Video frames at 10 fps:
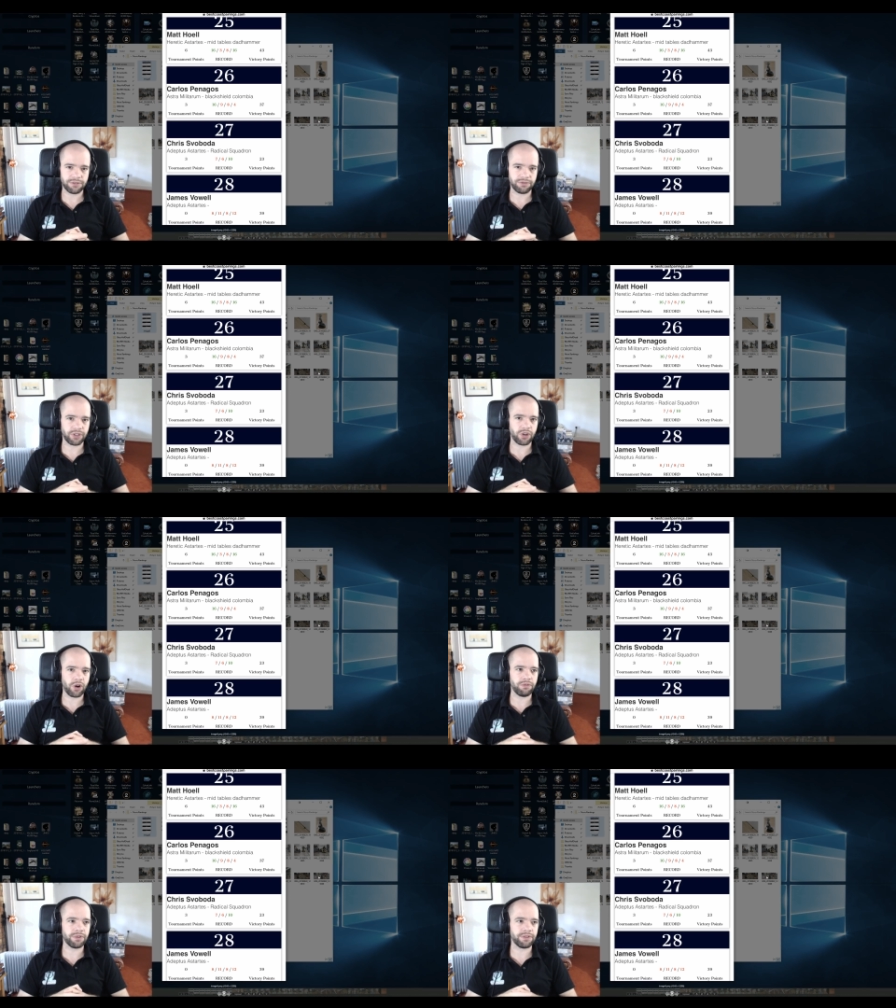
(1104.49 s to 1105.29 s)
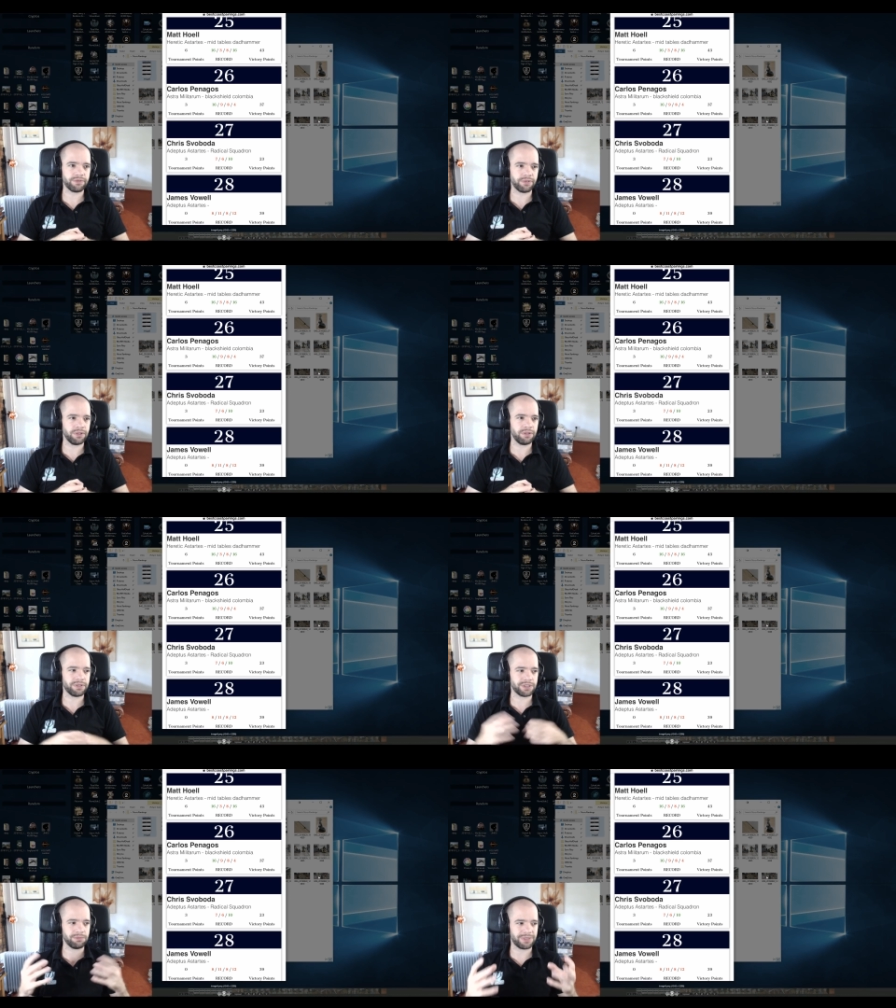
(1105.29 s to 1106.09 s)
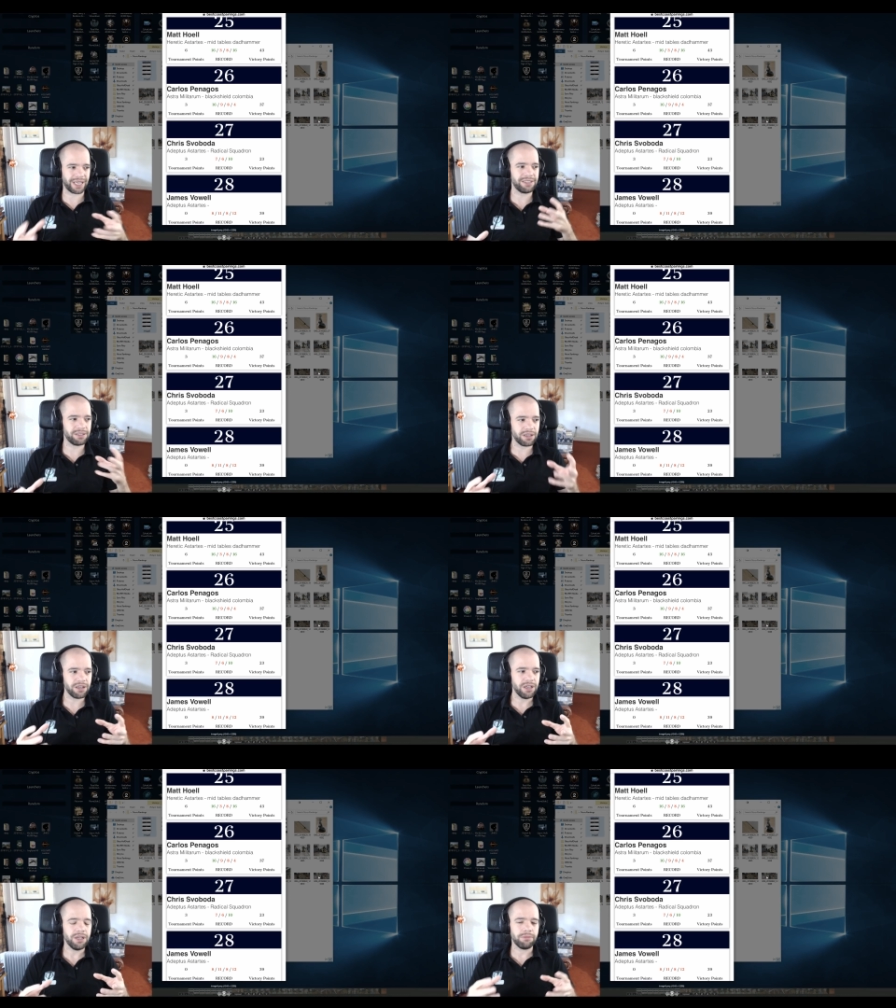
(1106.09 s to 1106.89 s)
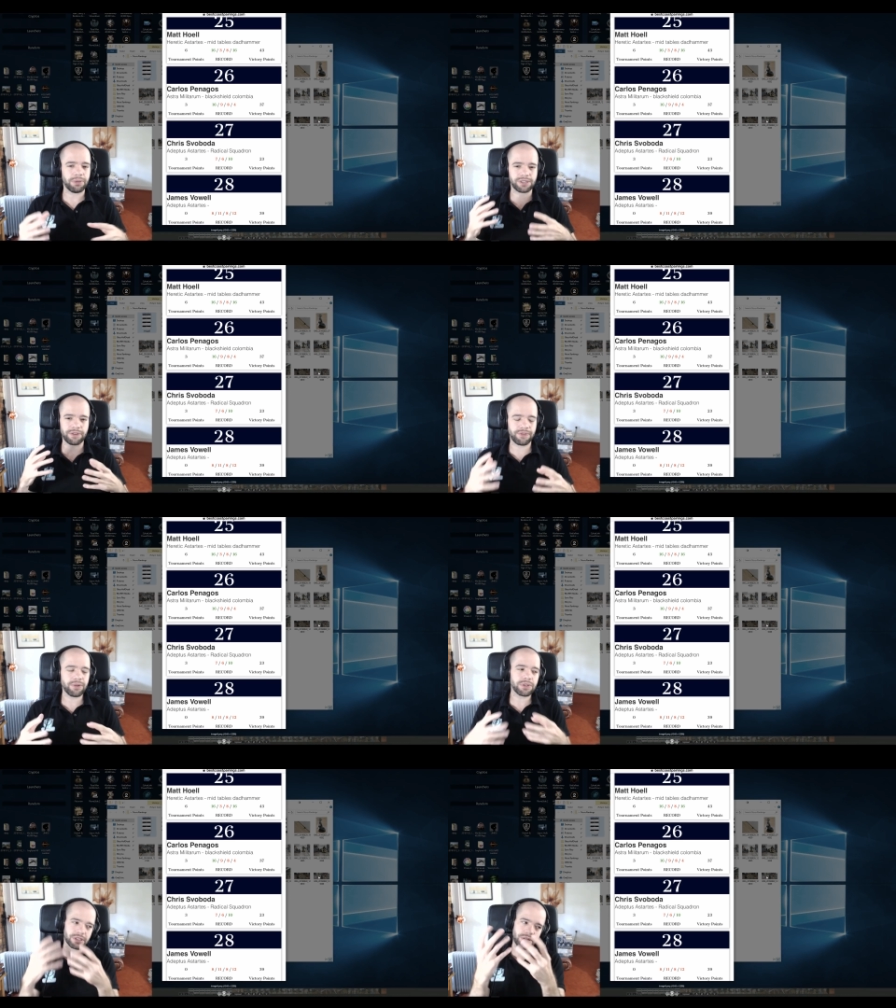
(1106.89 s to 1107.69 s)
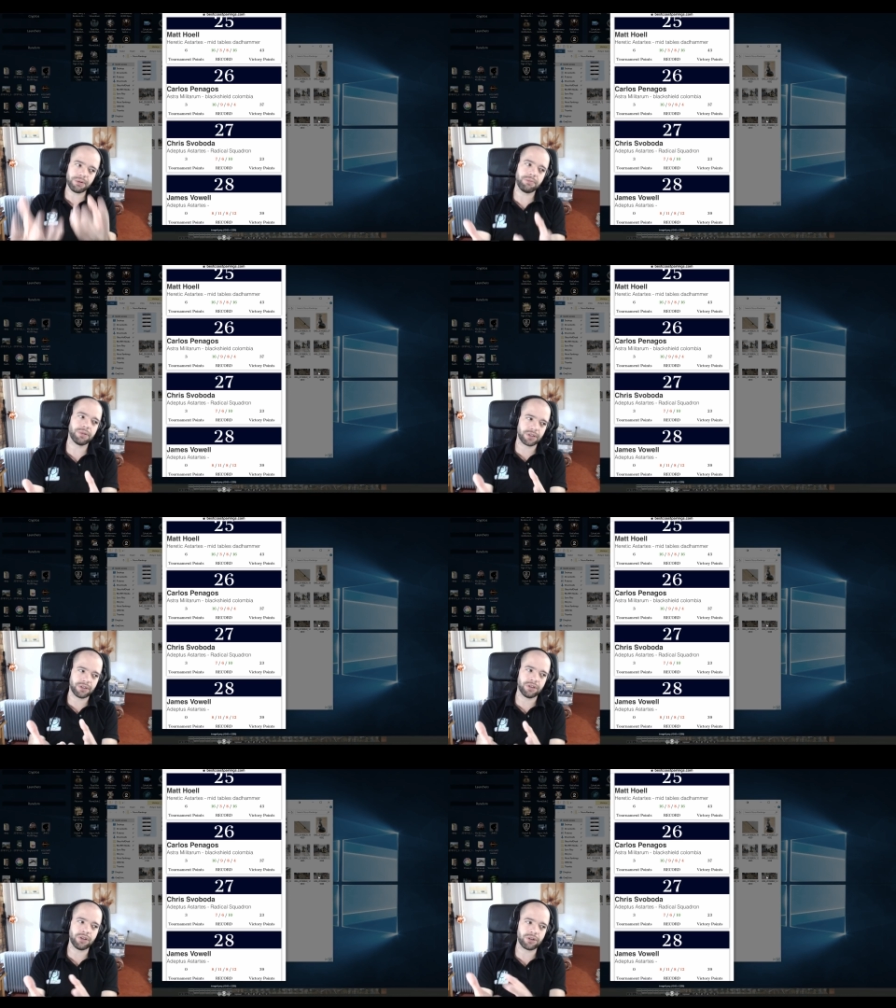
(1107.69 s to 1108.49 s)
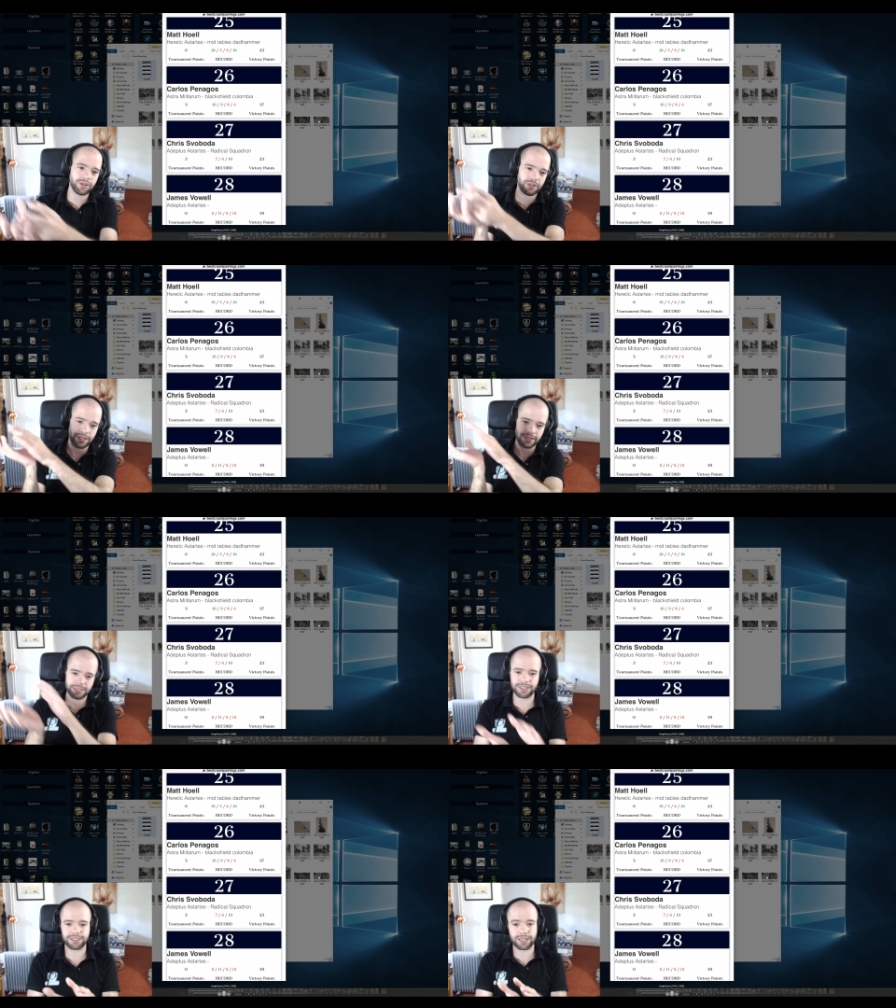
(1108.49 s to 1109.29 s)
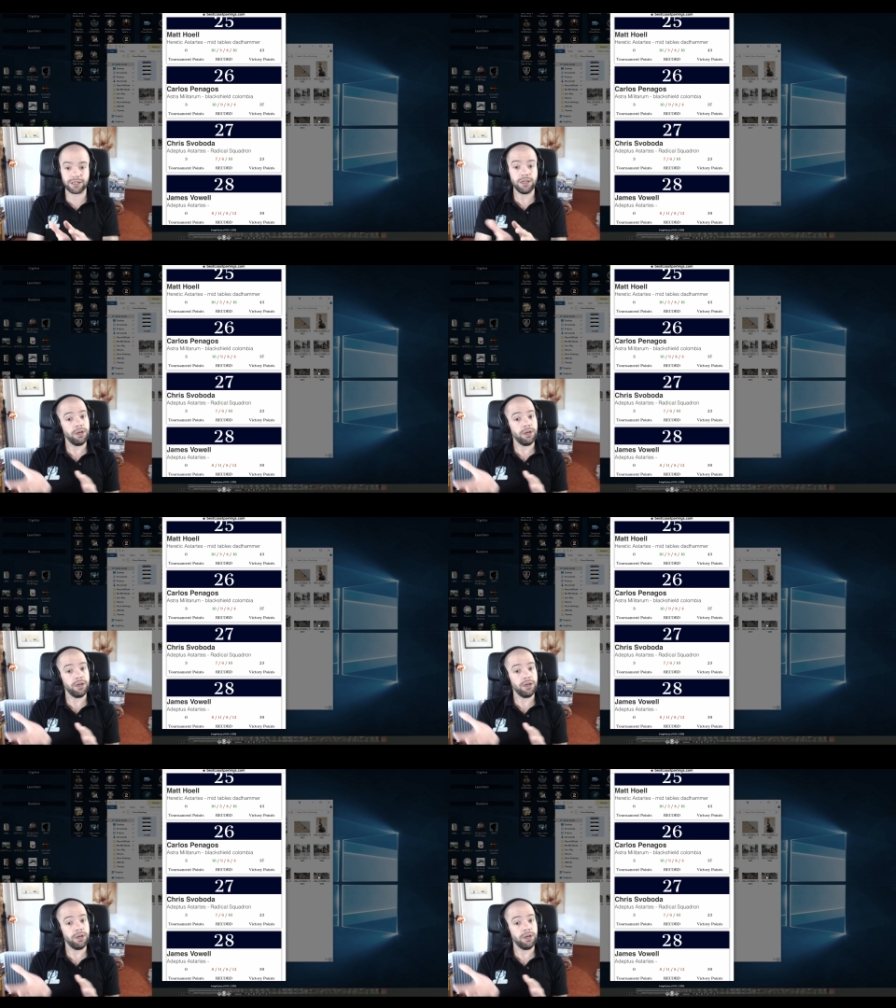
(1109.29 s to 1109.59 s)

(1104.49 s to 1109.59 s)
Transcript: For Nova, for, for some data, because I feel that some people are going to look at this and say,